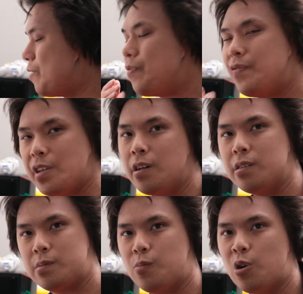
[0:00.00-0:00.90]
but it
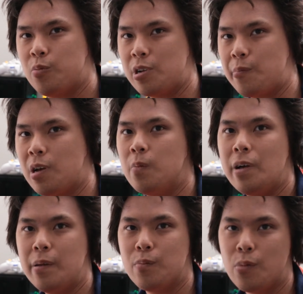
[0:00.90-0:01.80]
feels more
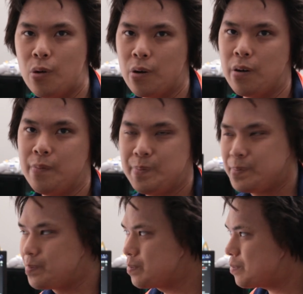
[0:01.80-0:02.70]
premium and more
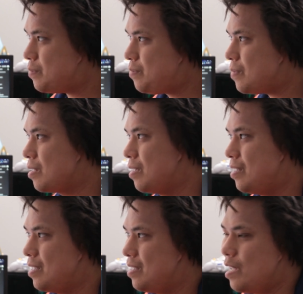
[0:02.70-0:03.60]

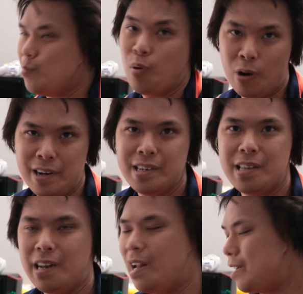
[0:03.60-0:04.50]
important
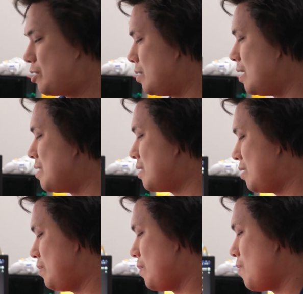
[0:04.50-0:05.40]
than it actually is.